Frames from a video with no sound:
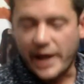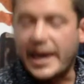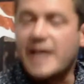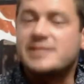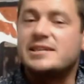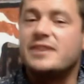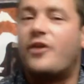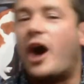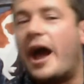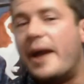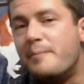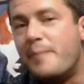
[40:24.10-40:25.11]
I guess if
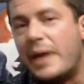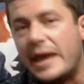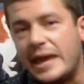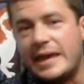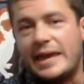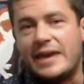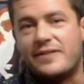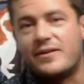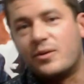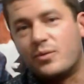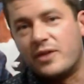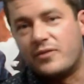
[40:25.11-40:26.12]

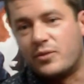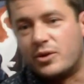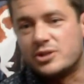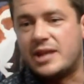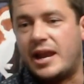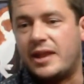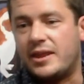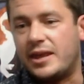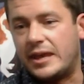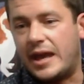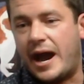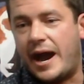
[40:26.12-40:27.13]
it wasn't
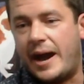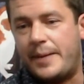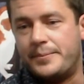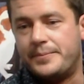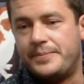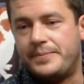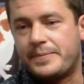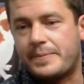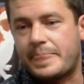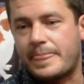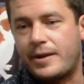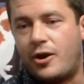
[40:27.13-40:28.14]
anything,
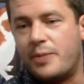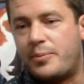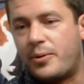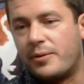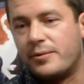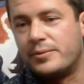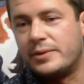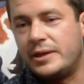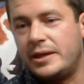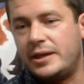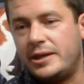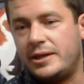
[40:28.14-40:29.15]
I'd
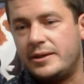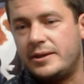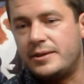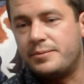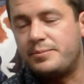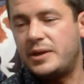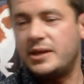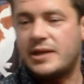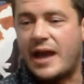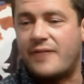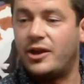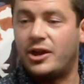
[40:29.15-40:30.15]
probably be
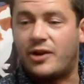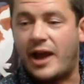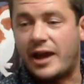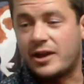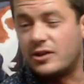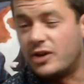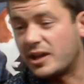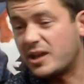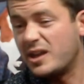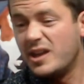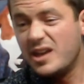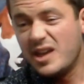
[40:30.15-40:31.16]
having a crack at
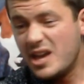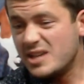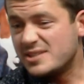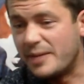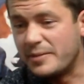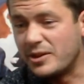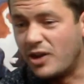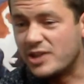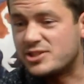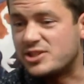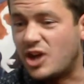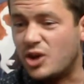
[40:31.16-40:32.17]
like something
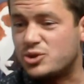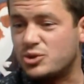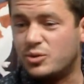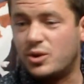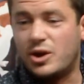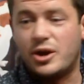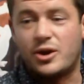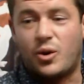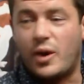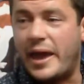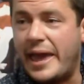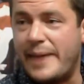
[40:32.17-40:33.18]
like social work
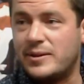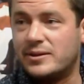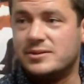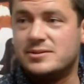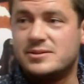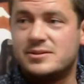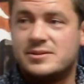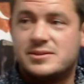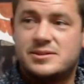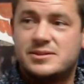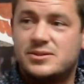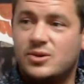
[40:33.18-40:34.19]
or
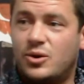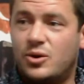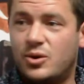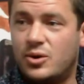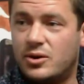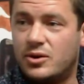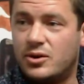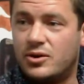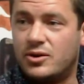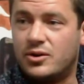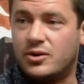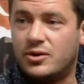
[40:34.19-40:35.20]
ambulance
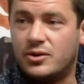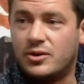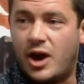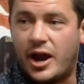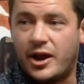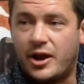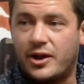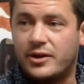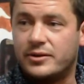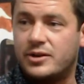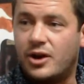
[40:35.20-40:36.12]
or I don't know,